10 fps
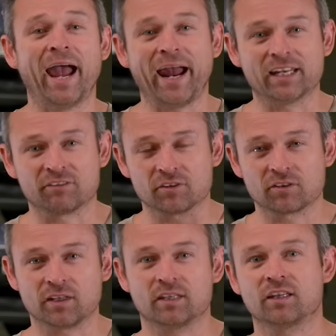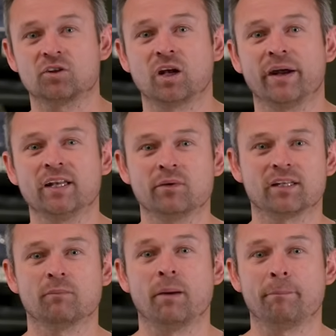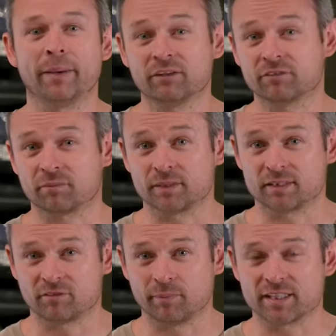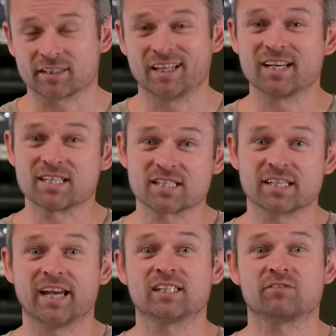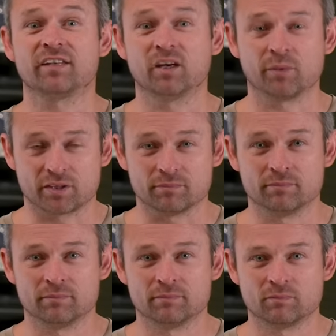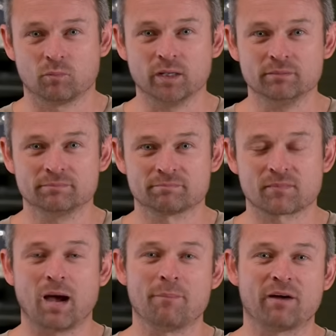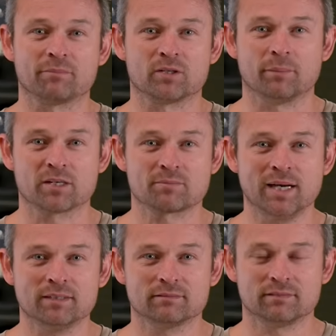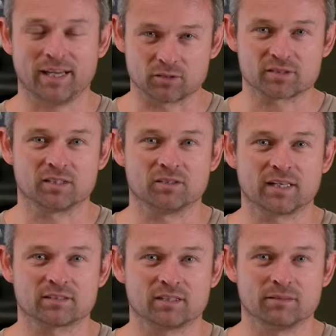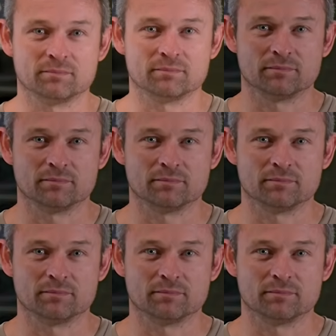And if you think that you know anyone that might benefit from this information, share this video with them. Well, I'm Matt from Turbosmart, and I'll see you next time.